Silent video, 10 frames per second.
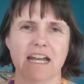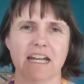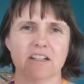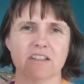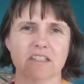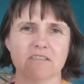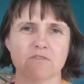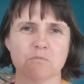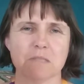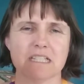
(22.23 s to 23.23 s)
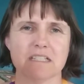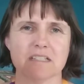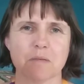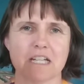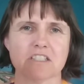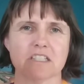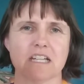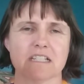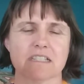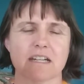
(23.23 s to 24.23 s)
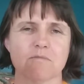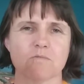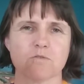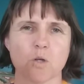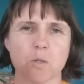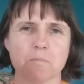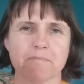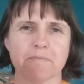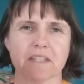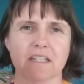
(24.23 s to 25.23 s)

And I think for me, this passion has come from,